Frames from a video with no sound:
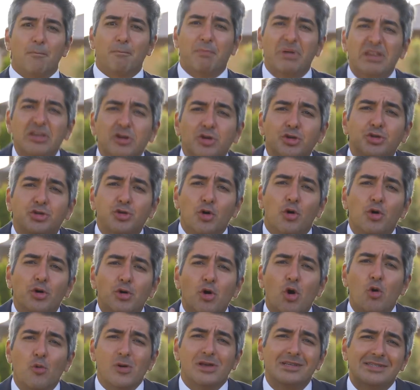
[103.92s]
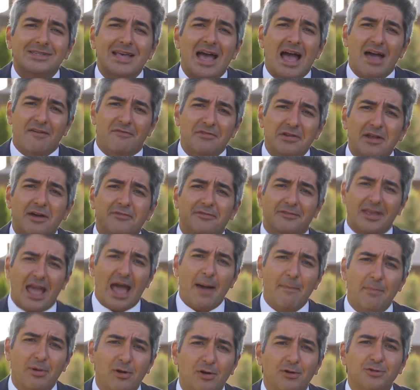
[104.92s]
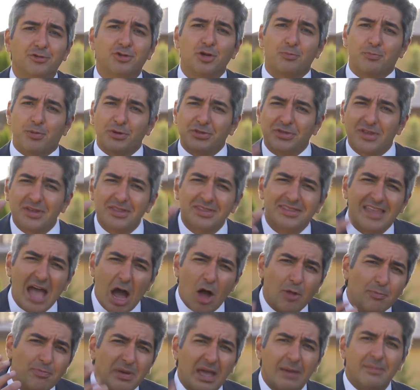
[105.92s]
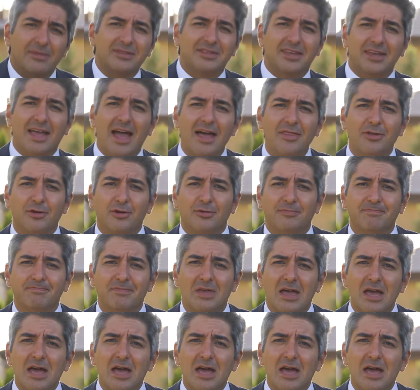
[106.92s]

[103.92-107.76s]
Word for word: but you don't always have enough capital to put the down payment together.